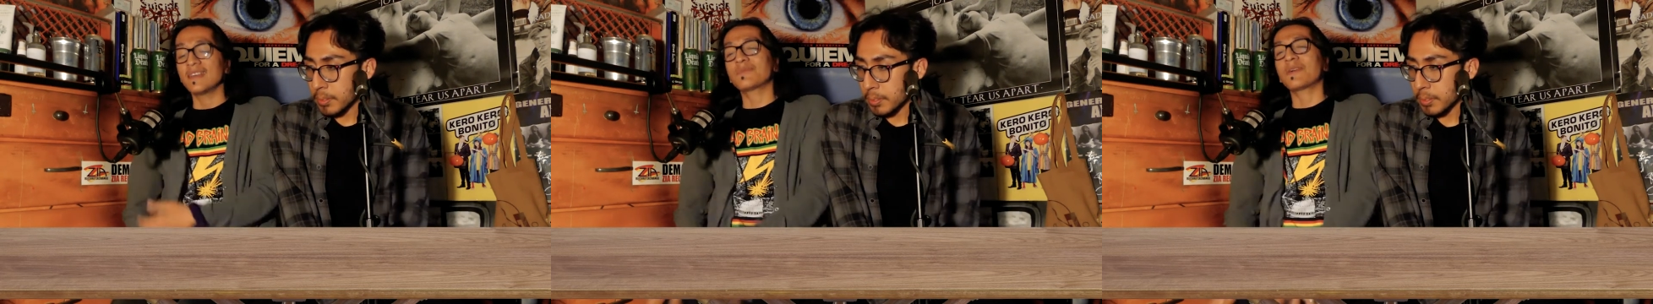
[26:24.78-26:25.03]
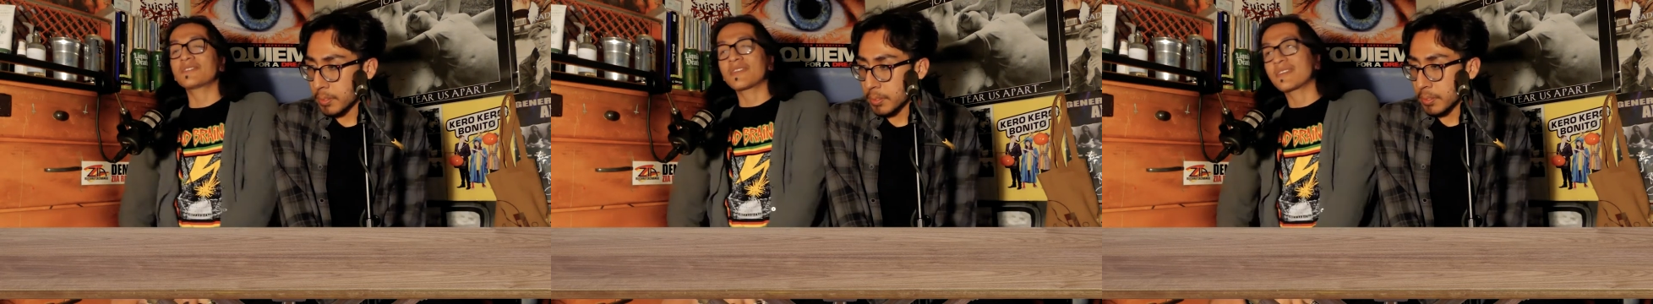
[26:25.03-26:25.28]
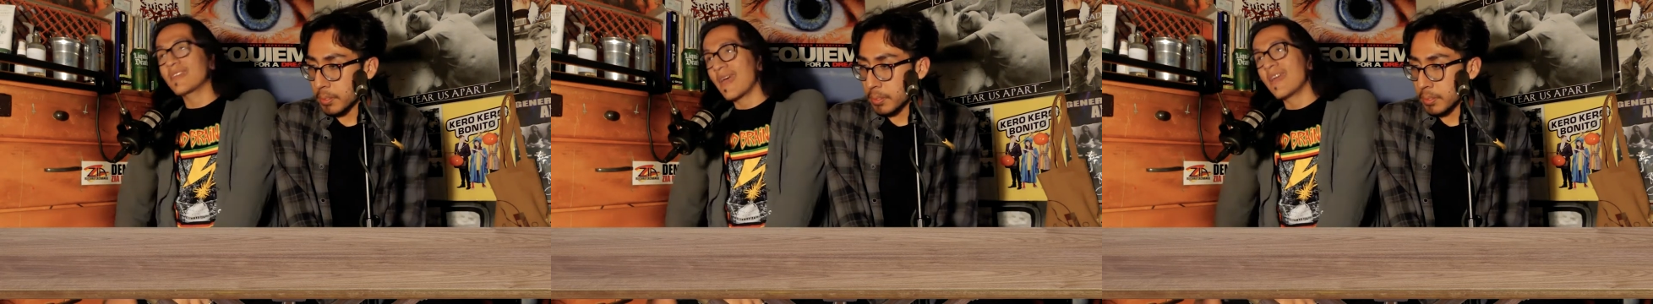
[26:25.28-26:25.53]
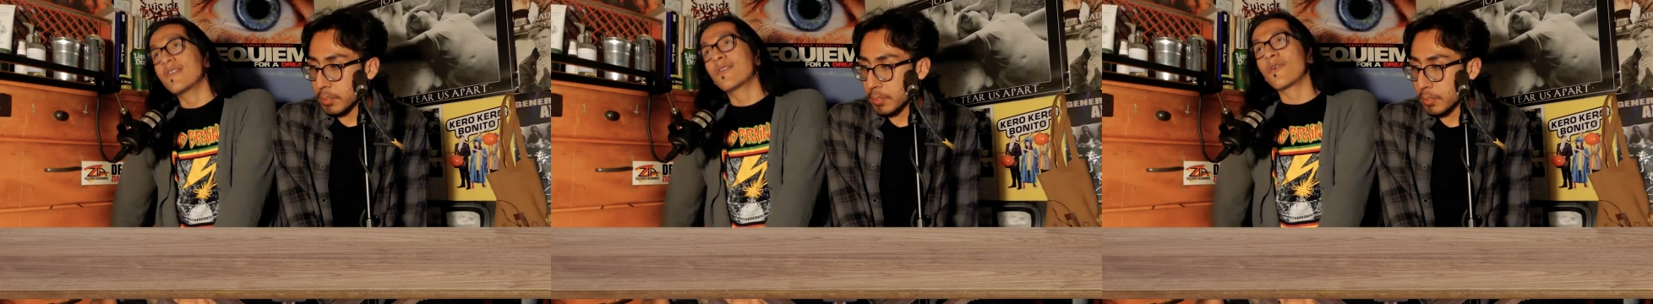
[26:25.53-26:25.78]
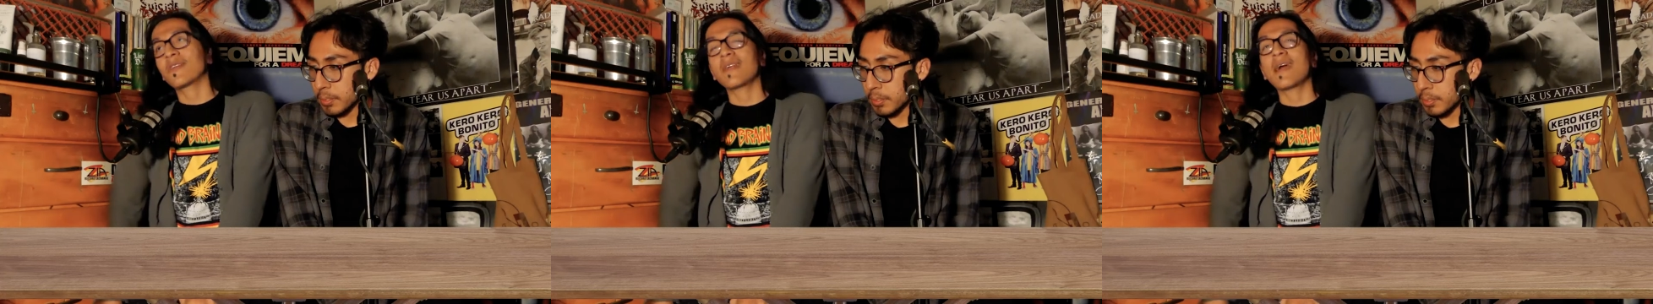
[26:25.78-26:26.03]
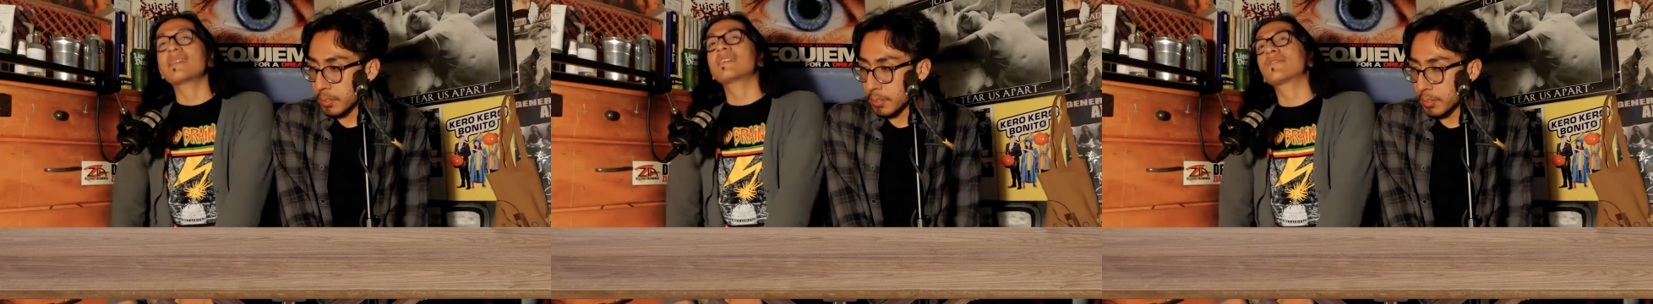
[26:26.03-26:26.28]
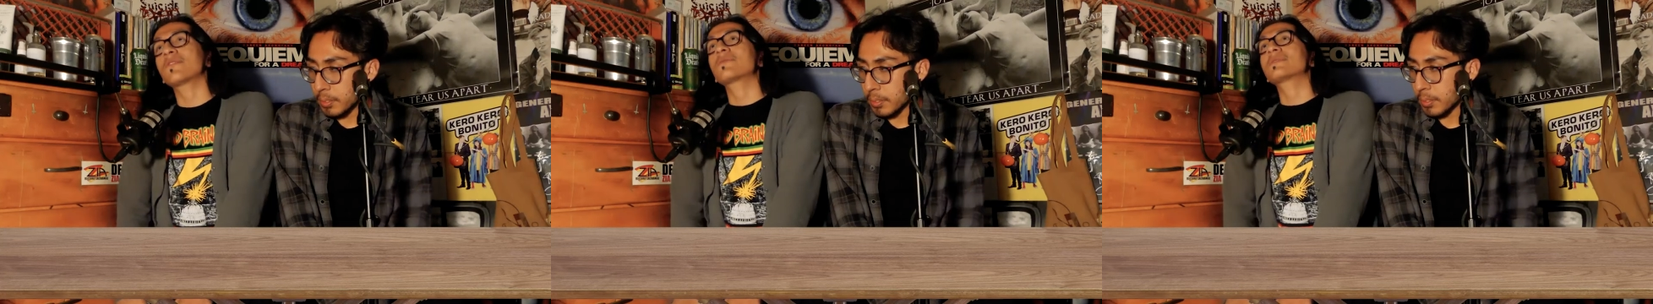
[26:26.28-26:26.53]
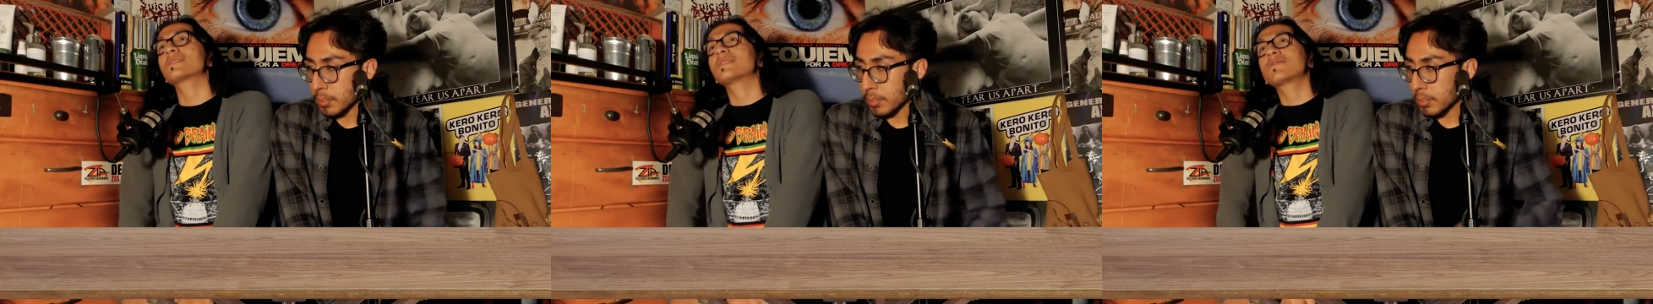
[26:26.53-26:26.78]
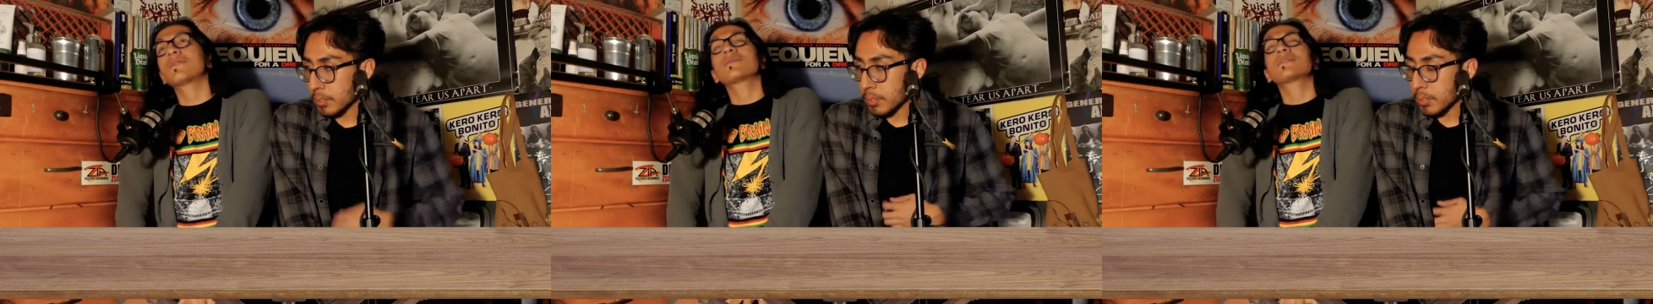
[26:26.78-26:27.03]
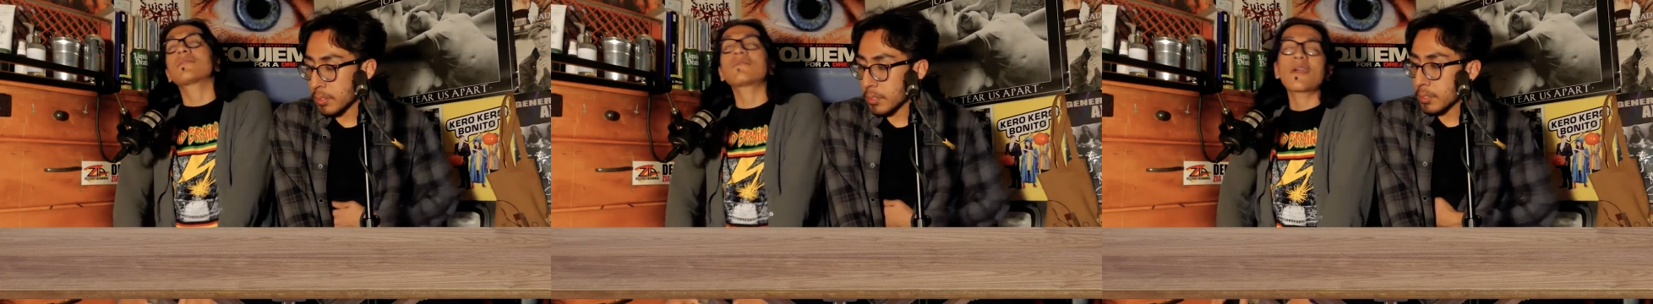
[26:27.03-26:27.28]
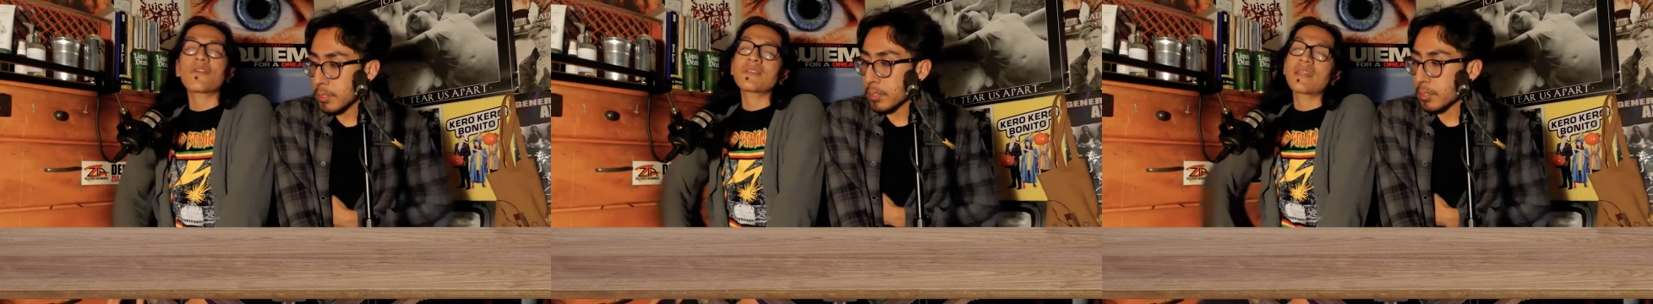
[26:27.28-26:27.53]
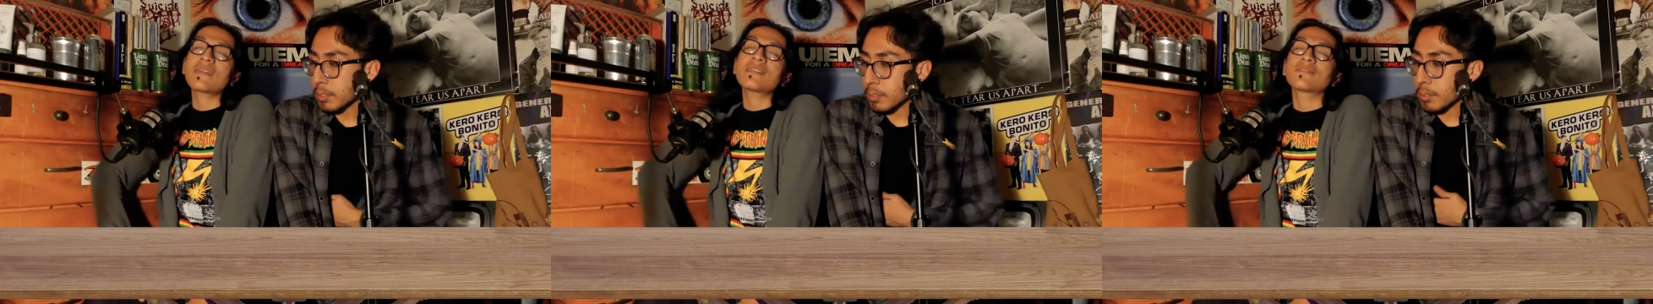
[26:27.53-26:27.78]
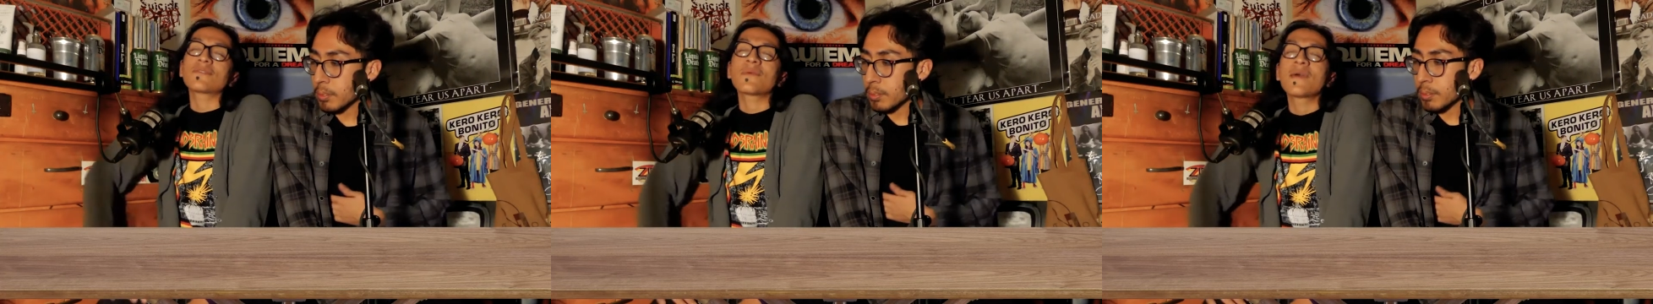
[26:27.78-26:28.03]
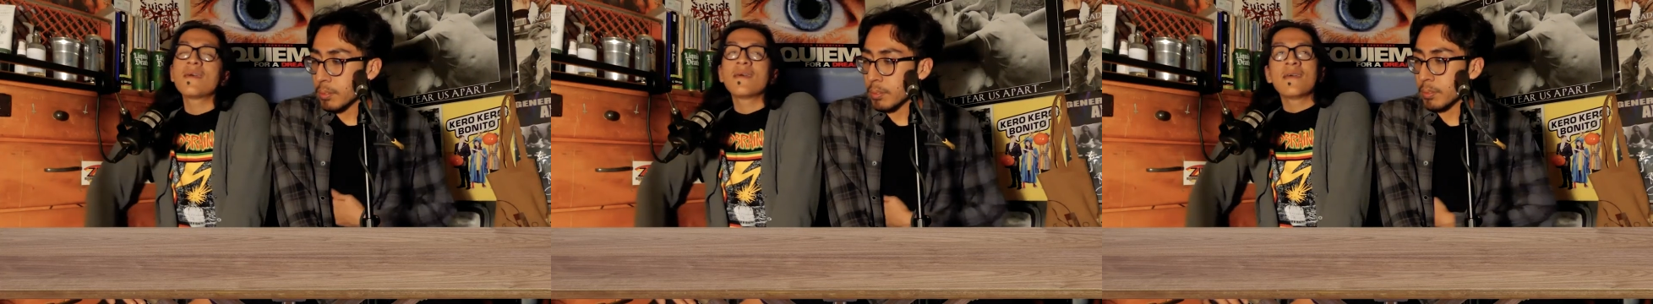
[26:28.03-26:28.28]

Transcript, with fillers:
Speaker 1: especially again during '90s films. So this film is a very '90s film,